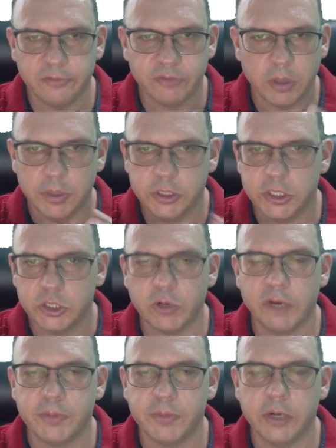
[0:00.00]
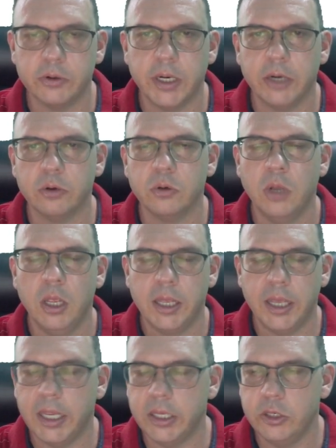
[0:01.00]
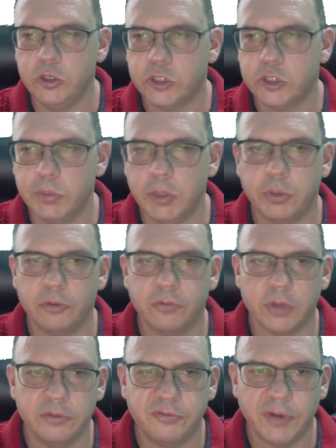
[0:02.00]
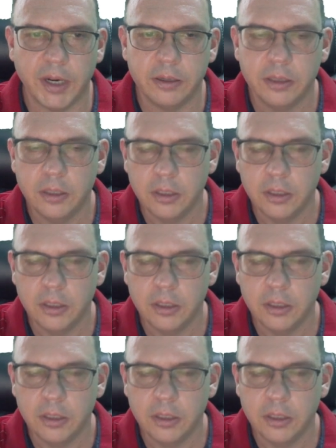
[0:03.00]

frame and just trade from arrow to arrow, and you should be perfectly fine.